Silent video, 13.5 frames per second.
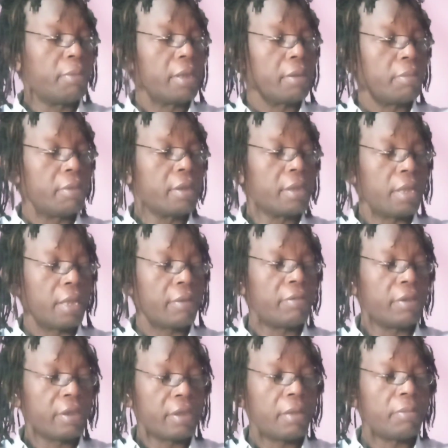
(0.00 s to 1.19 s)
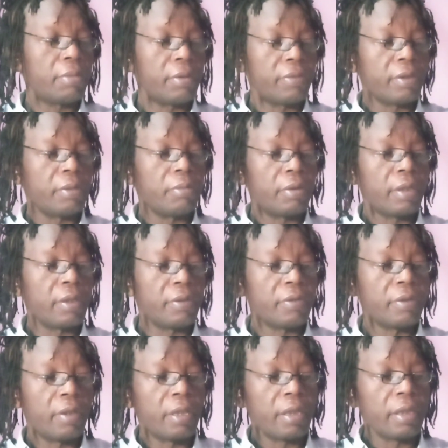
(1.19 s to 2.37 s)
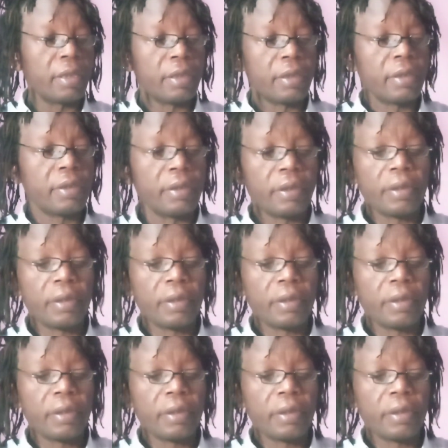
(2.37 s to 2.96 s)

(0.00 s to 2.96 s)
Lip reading: means, like, for example, if somebody gives you like this